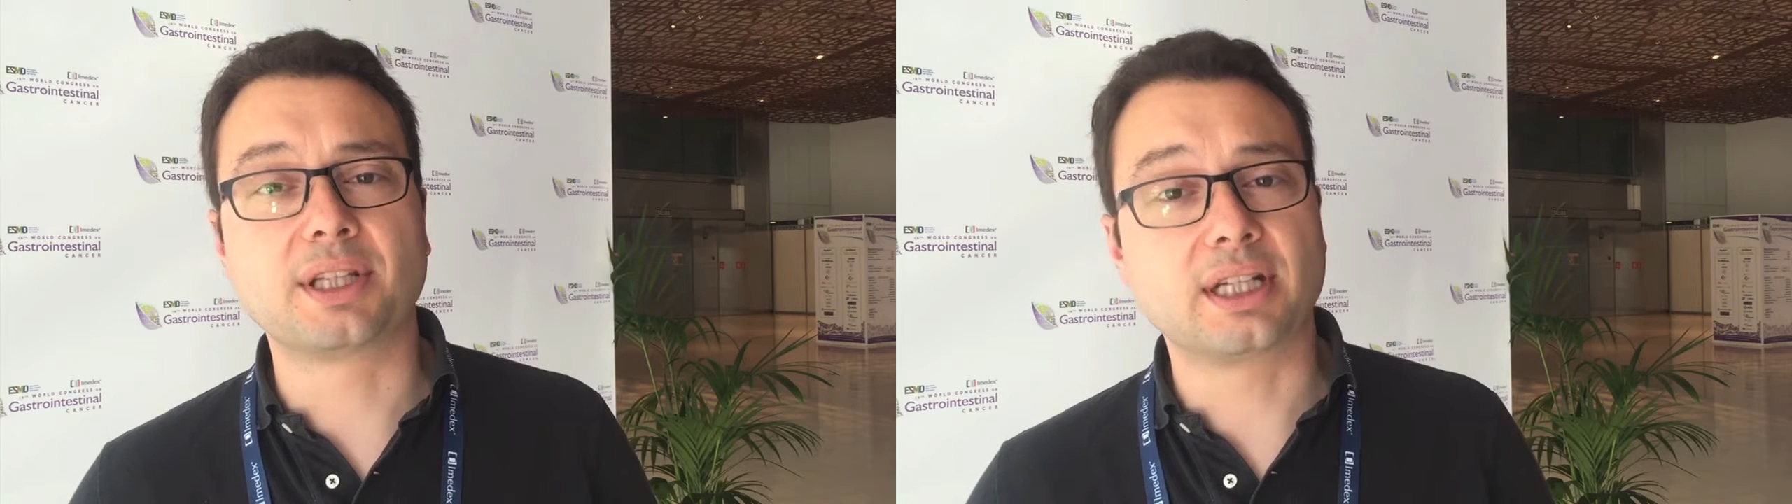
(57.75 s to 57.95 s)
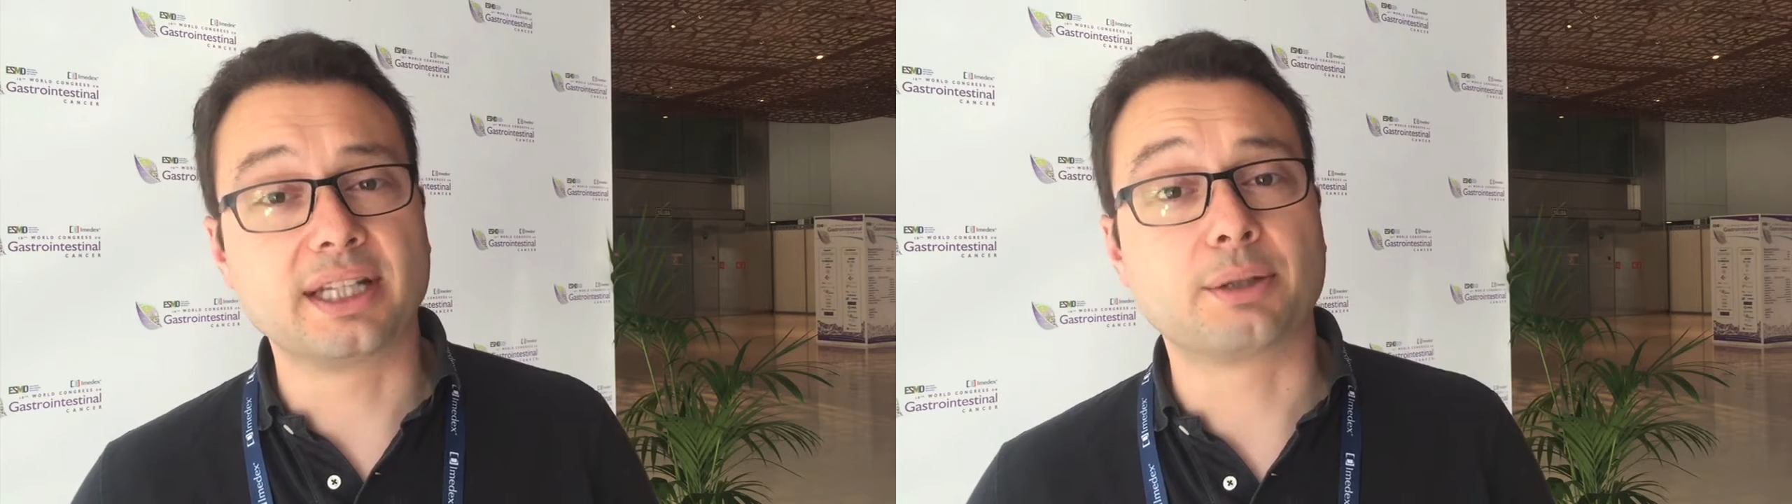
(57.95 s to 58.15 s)

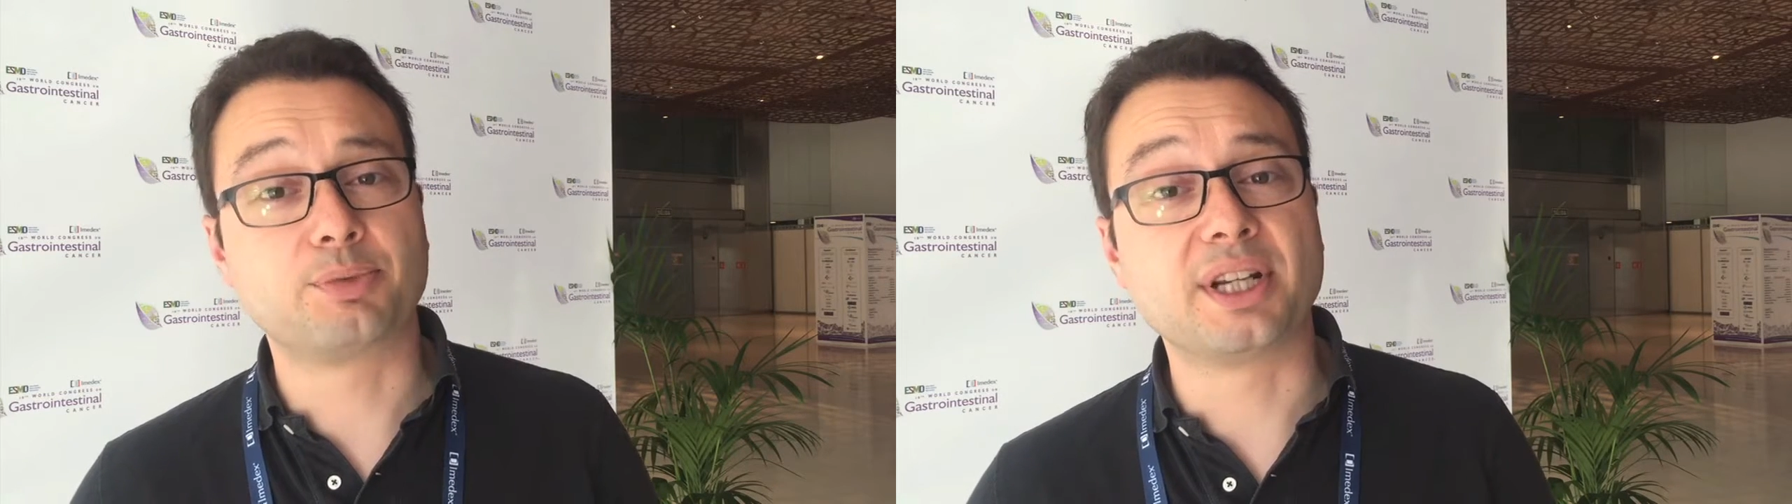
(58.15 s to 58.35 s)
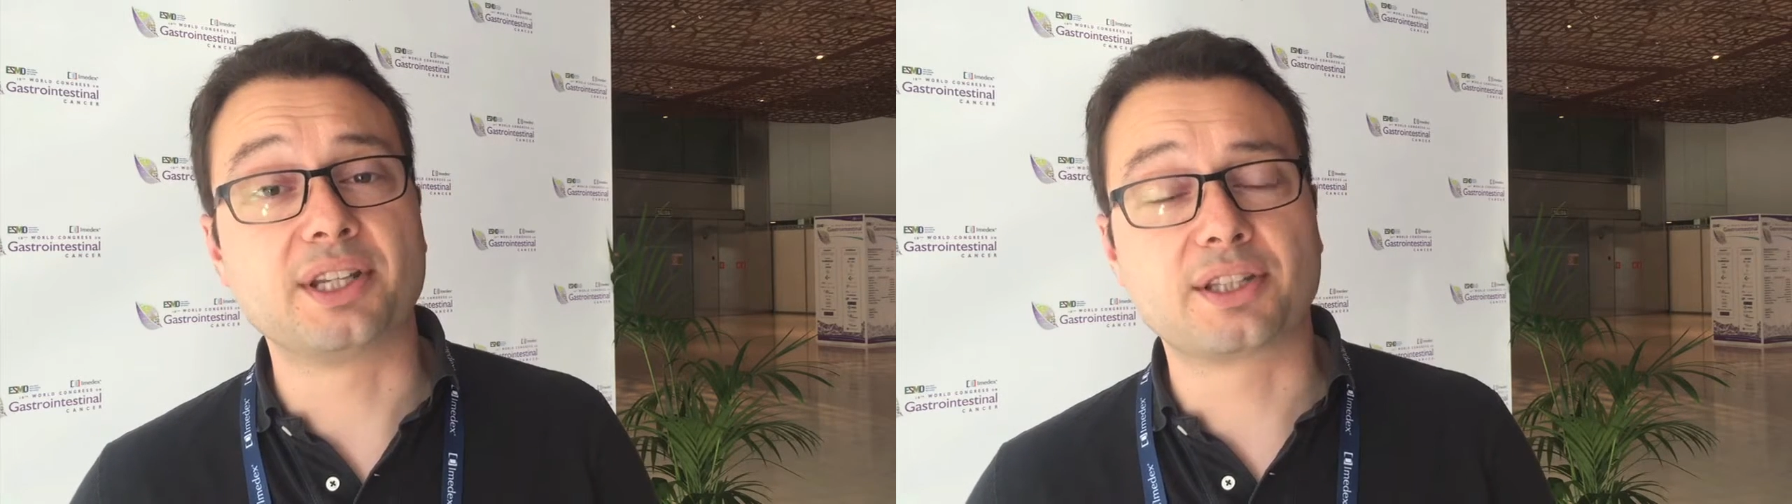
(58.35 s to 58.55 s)
the clinic
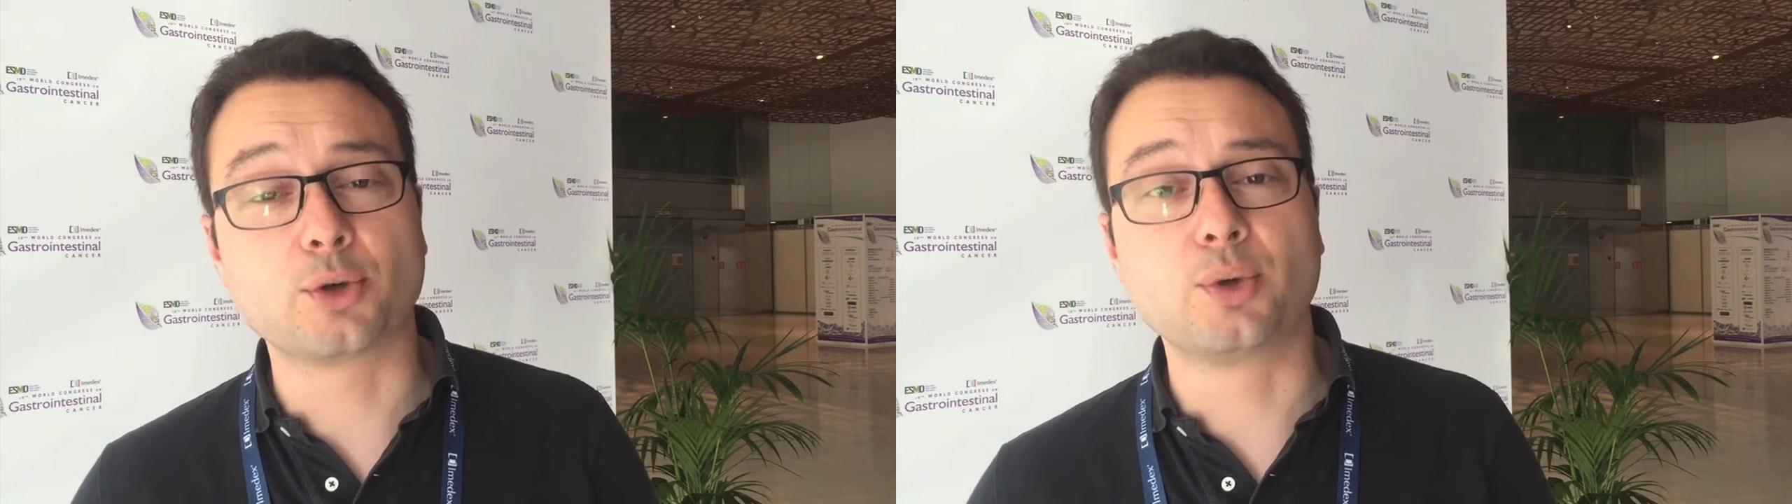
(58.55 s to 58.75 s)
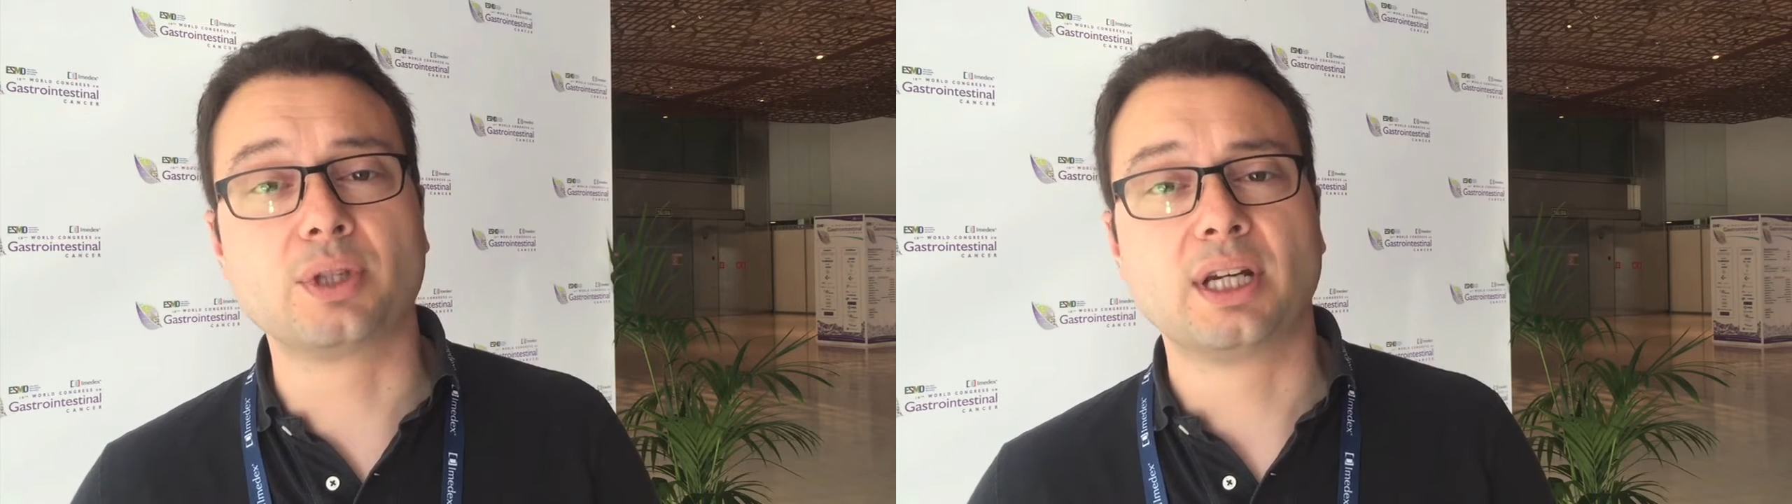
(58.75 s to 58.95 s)
pretty
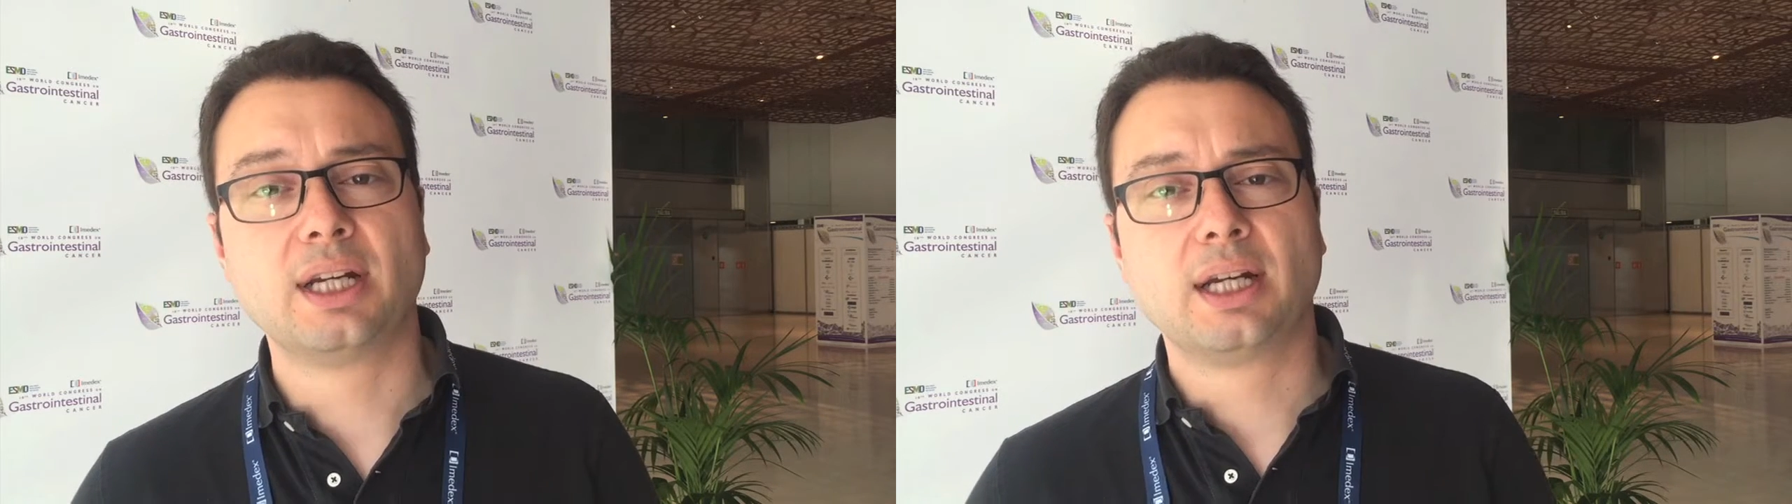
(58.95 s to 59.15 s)
soon,